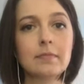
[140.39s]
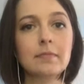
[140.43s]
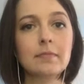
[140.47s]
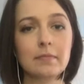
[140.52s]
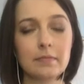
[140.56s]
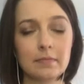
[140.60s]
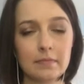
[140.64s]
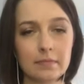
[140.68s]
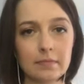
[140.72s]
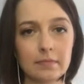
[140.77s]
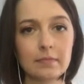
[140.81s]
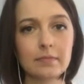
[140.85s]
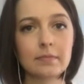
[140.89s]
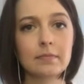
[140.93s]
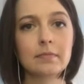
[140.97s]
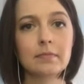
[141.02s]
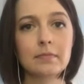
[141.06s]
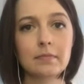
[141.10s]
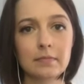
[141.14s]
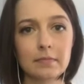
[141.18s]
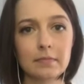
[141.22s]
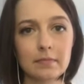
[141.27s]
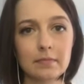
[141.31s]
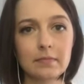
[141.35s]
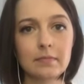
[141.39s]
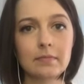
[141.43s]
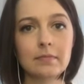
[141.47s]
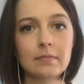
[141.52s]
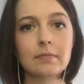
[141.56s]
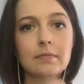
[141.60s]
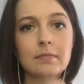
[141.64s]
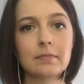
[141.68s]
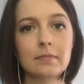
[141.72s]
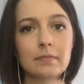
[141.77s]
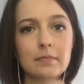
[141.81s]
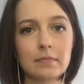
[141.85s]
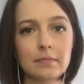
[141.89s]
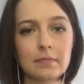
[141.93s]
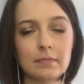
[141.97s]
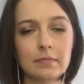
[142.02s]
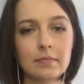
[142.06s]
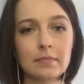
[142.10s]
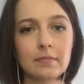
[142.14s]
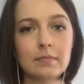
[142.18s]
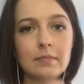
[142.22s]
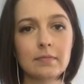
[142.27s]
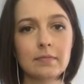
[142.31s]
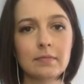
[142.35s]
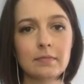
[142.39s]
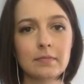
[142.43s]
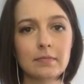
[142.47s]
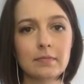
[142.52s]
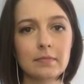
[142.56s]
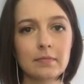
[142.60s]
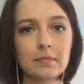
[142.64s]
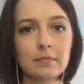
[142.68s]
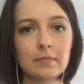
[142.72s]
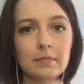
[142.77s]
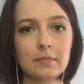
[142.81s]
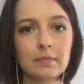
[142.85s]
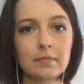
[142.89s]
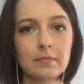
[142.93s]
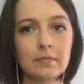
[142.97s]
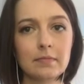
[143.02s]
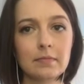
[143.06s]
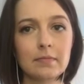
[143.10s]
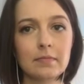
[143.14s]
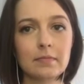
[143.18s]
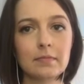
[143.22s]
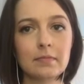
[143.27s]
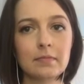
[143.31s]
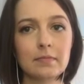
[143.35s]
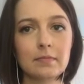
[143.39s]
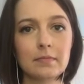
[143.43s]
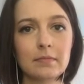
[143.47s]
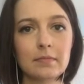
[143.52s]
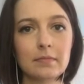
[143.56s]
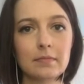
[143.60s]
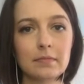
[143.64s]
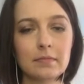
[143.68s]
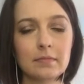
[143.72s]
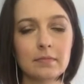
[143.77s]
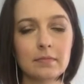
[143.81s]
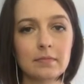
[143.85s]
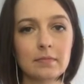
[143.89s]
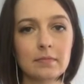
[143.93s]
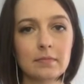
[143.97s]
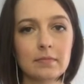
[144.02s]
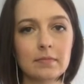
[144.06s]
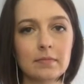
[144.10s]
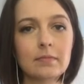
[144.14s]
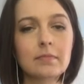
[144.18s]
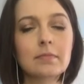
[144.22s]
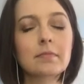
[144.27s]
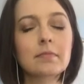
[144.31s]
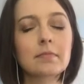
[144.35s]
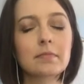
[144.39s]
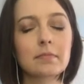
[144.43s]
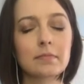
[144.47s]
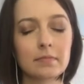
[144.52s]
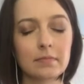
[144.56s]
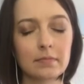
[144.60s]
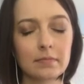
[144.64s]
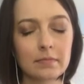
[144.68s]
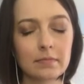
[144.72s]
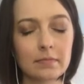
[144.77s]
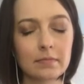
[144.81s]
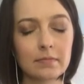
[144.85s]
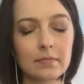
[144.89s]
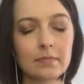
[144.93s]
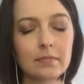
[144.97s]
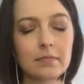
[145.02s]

(not speaking)